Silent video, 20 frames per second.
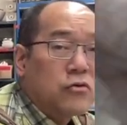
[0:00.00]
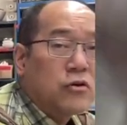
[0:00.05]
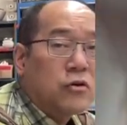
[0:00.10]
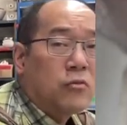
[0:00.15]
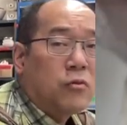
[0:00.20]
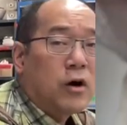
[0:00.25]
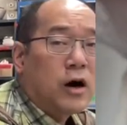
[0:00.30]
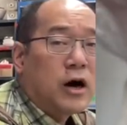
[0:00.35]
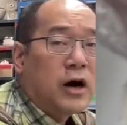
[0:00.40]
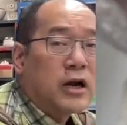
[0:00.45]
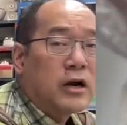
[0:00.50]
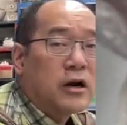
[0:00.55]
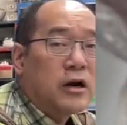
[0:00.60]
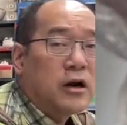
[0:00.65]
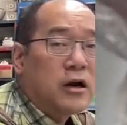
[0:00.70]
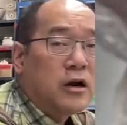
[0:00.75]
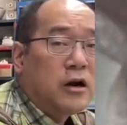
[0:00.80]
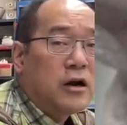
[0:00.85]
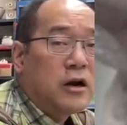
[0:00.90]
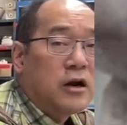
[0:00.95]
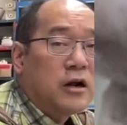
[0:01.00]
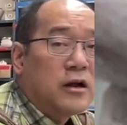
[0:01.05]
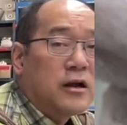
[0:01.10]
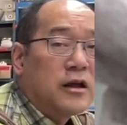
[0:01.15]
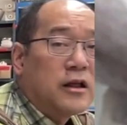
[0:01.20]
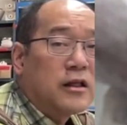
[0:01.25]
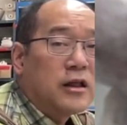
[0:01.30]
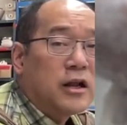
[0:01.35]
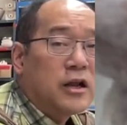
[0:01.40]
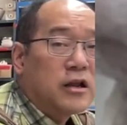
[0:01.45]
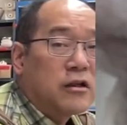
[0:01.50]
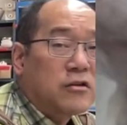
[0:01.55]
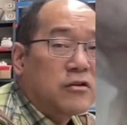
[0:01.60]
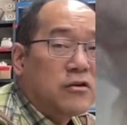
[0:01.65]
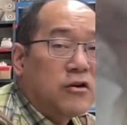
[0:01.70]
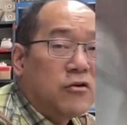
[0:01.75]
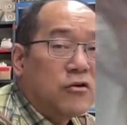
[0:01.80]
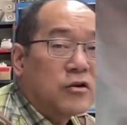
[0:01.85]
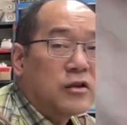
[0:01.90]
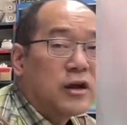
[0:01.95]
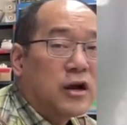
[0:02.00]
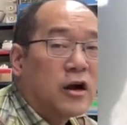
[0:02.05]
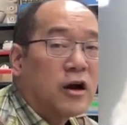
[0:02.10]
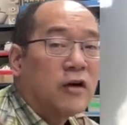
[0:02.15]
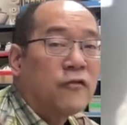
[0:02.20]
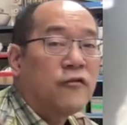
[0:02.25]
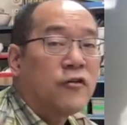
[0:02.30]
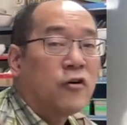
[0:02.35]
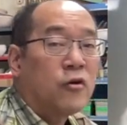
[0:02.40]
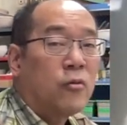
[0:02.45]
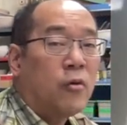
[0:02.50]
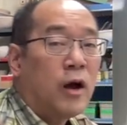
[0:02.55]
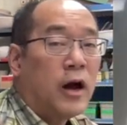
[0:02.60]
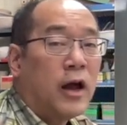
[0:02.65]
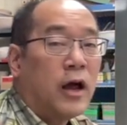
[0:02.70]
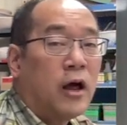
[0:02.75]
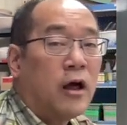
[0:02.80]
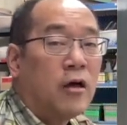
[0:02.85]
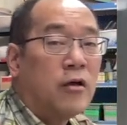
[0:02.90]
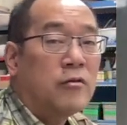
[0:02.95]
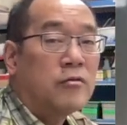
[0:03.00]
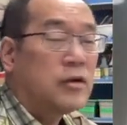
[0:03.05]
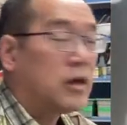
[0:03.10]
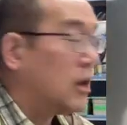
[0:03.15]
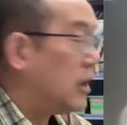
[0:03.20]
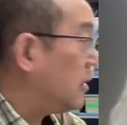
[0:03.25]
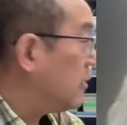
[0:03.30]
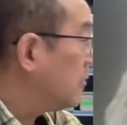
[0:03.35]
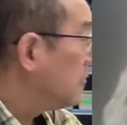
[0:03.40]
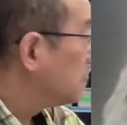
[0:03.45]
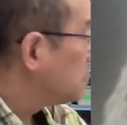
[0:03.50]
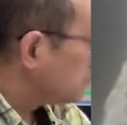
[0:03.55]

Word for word: the water and let it soak there for a while okay?